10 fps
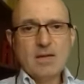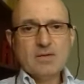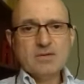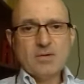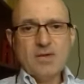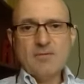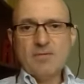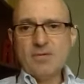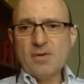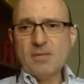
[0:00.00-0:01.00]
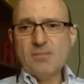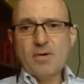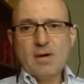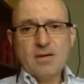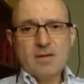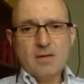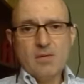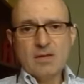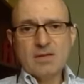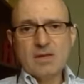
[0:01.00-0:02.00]
So therefore, you can put anything you
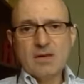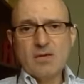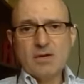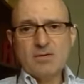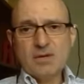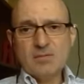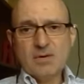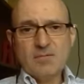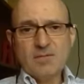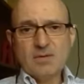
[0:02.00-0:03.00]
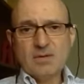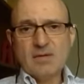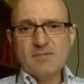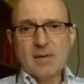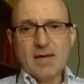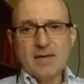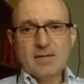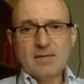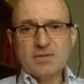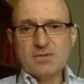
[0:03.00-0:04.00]
want in the contract, but if you don't live by
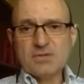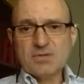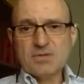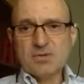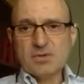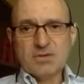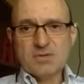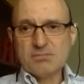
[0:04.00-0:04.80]
it, it's just as good as